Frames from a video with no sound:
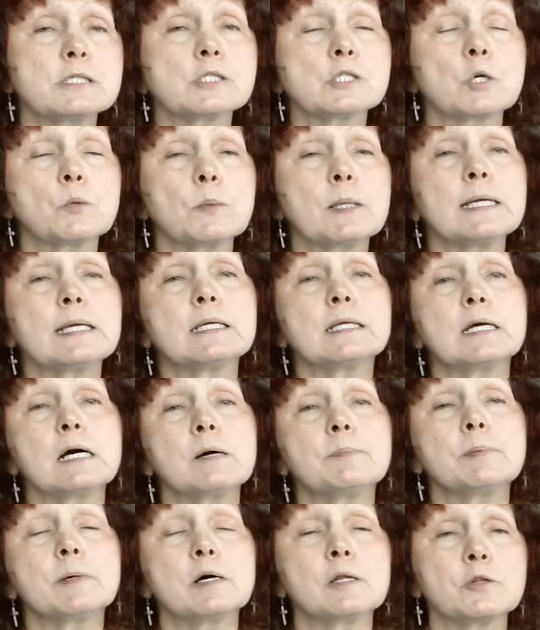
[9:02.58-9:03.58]
so we can
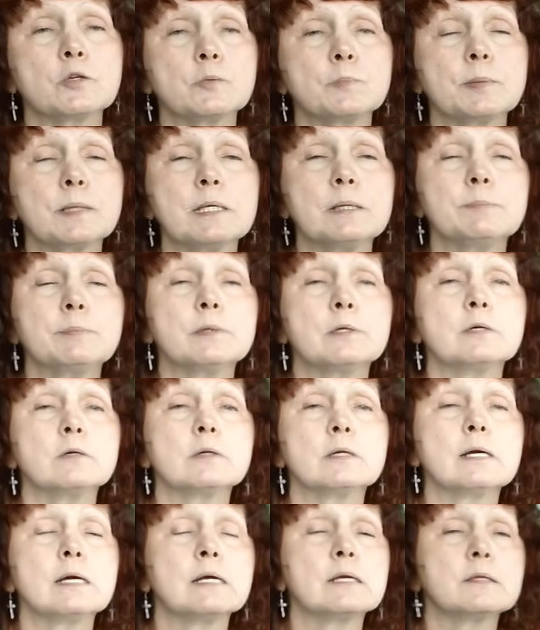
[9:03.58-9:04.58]
help other people,
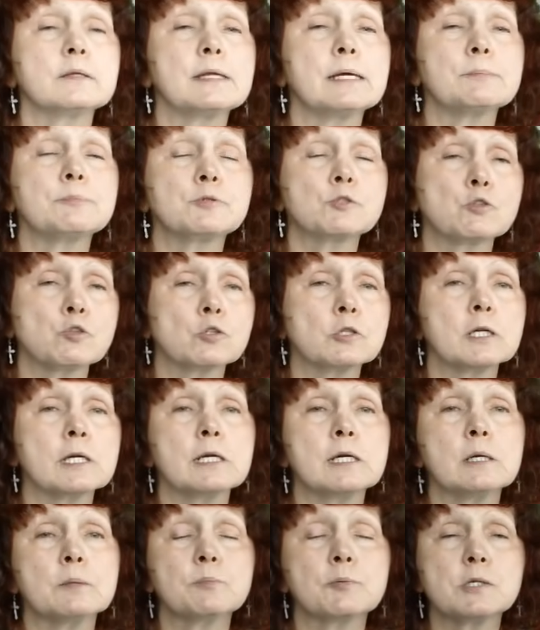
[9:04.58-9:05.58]
and they
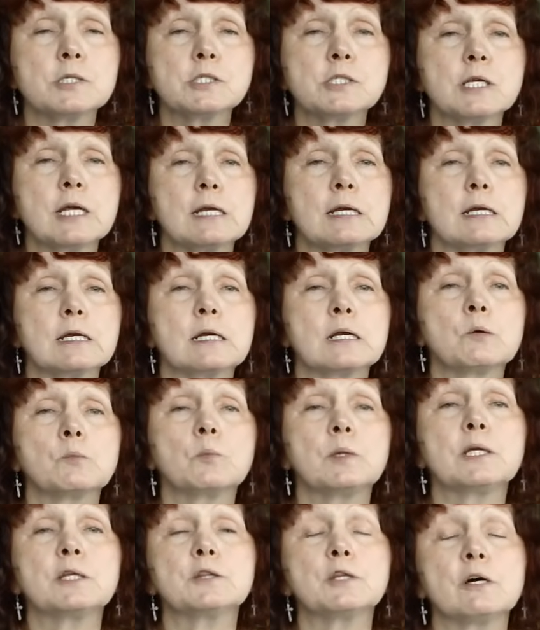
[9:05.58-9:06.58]
truly appreciate it, and
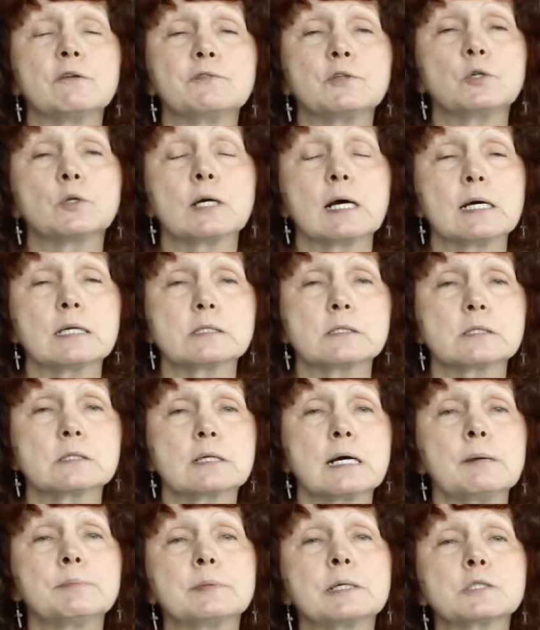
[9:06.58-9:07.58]
we love you guys.
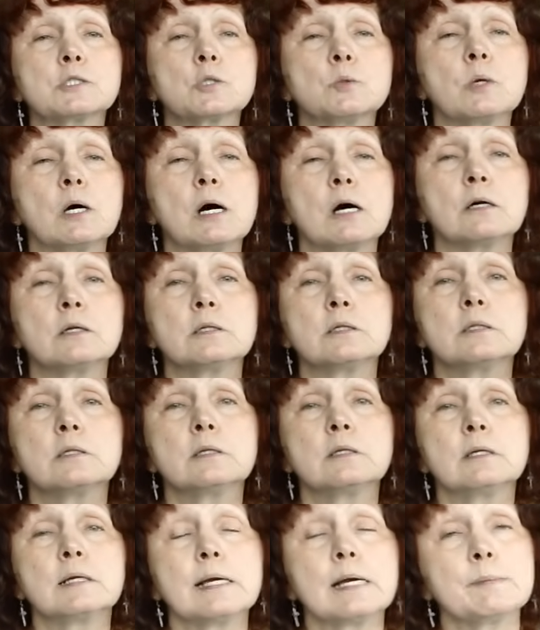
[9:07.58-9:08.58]
God bless you all.
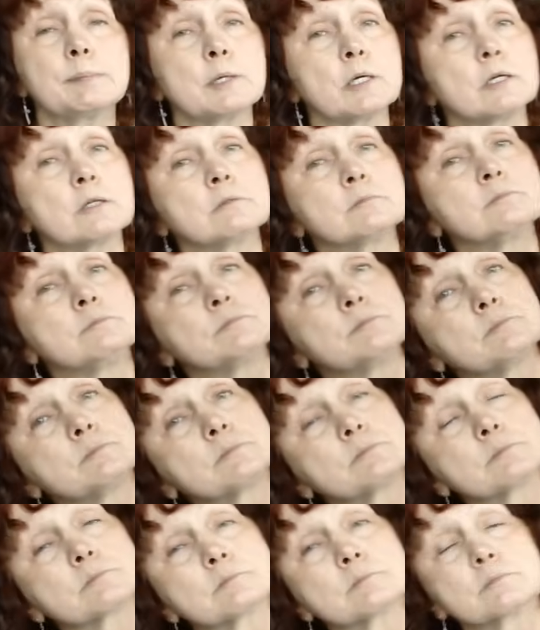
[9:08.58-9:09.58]
Amber?
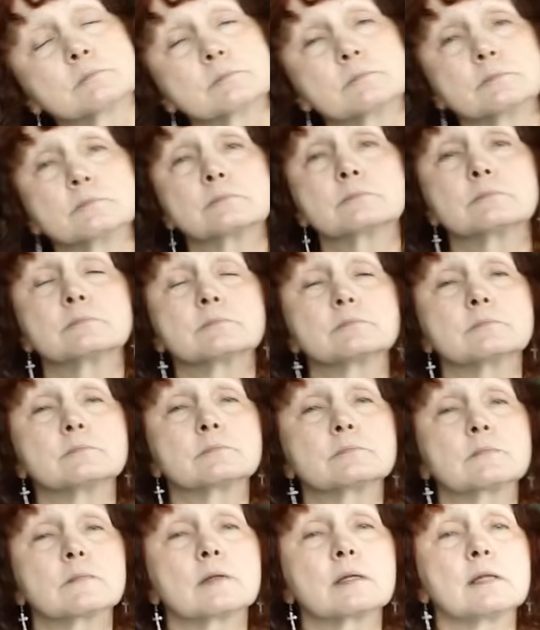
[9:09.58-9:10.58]
Be kind and be
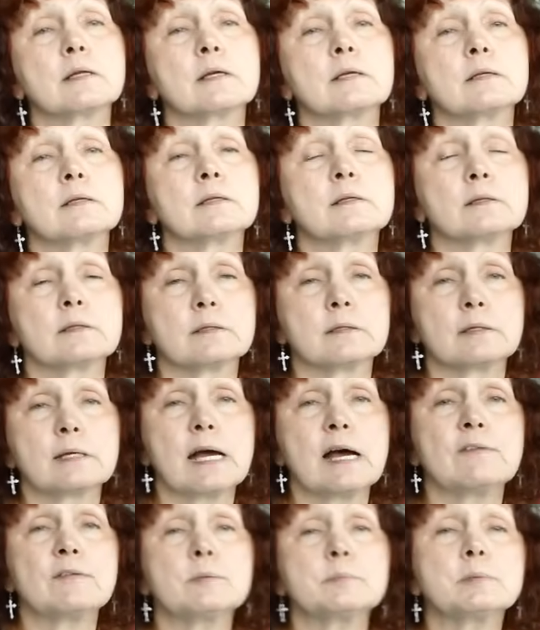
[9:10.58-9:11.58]
safe, everyone.
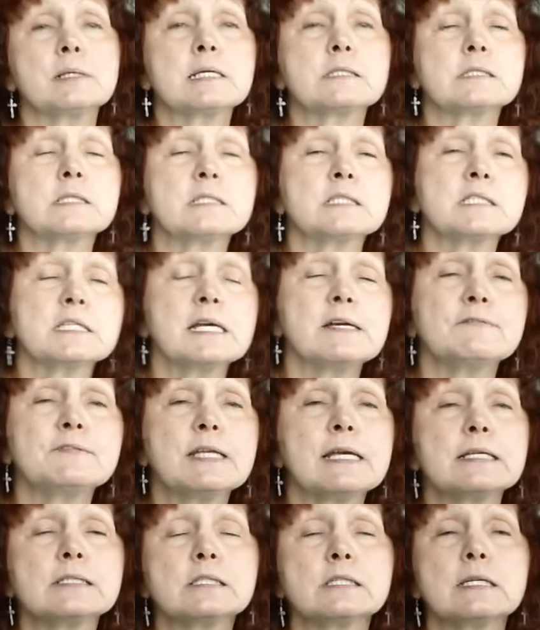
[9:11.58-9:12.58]
Have a blessed and safe
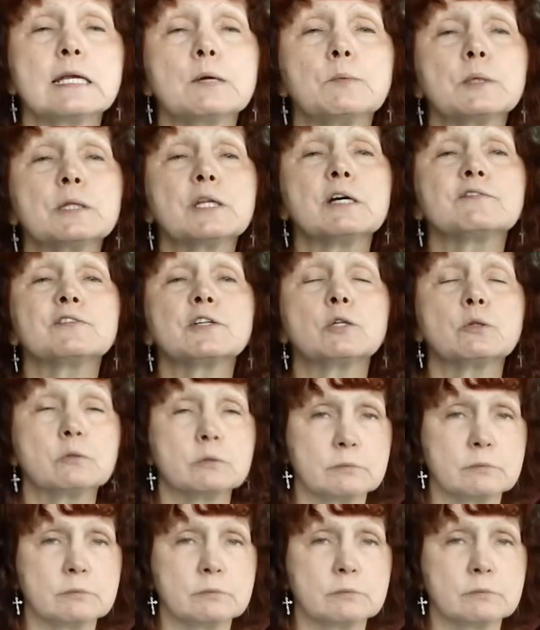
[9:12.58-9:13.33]
day today. We love you.